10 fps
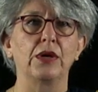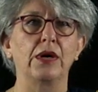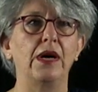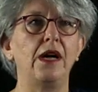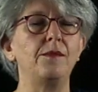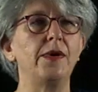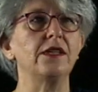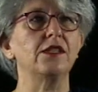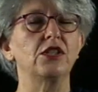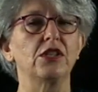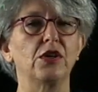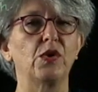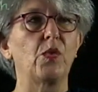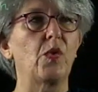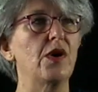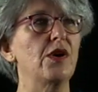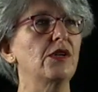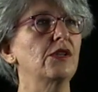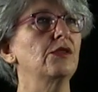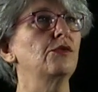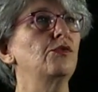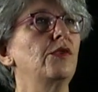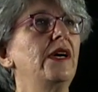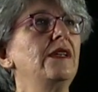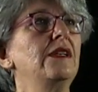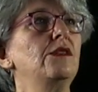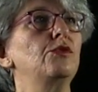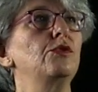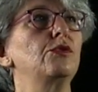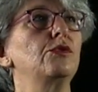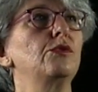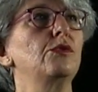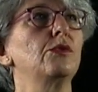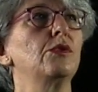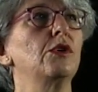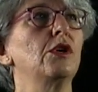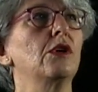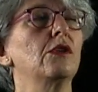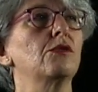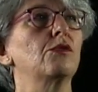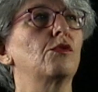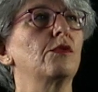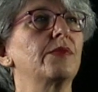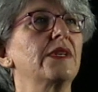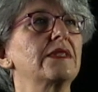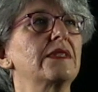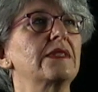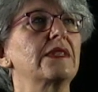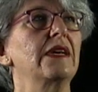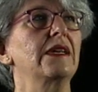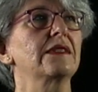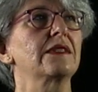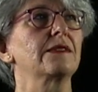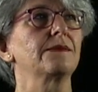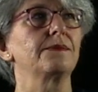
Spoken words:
how much work do I need to do to compress this gas.